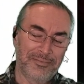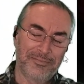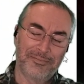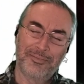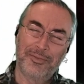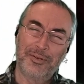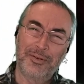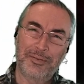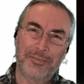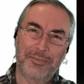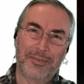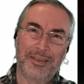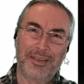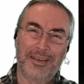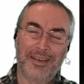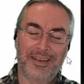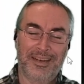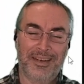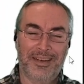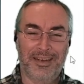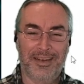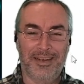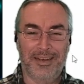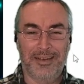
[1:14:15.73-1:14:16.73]
would
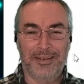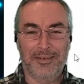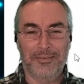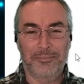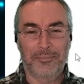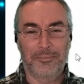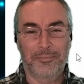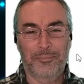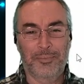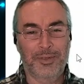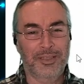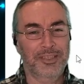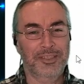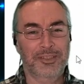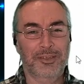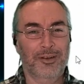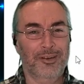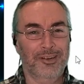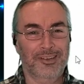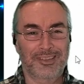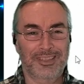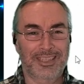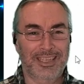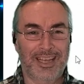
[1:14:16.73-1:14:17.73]
put this
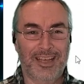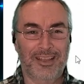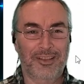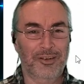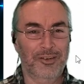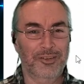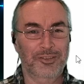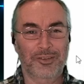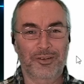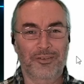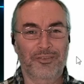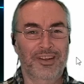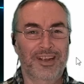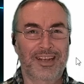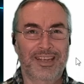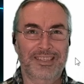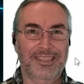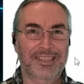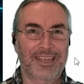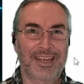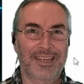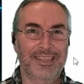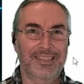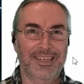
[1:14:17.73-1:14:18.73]
article together. It's over at
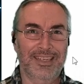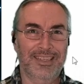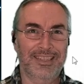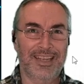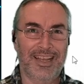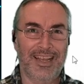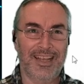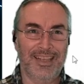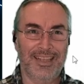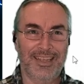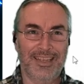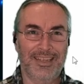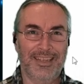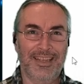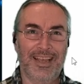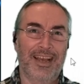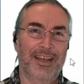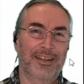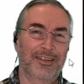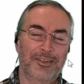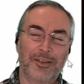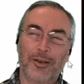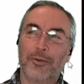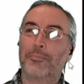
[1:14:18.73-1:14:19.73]
SciTech Daily. Yeah,
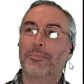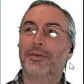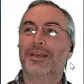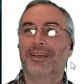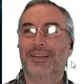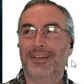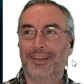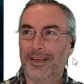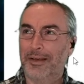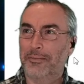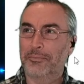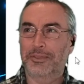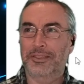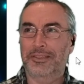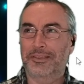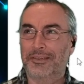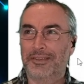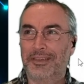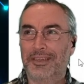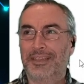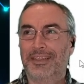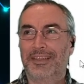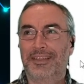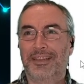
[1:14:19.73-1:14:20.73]
don't be a
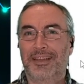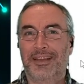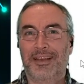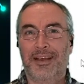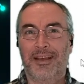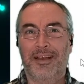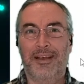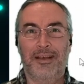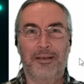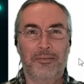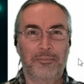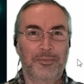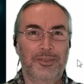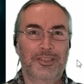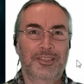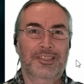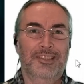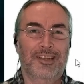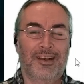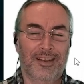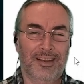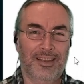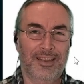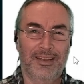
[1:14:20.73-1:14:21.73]
numbskull. I'm just
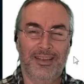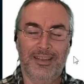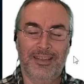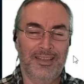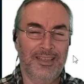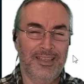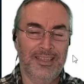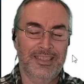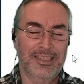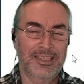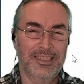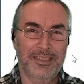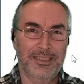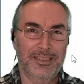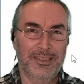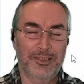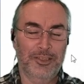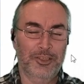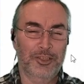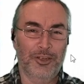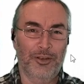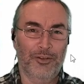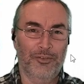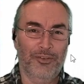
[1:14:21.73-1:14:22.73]
talking. This isn't a
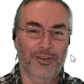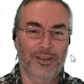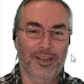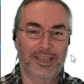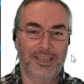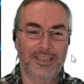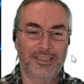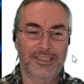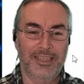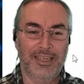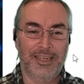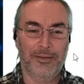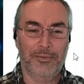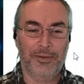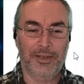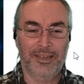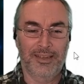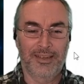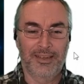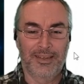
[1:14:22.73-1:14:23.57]
show for kids anyway.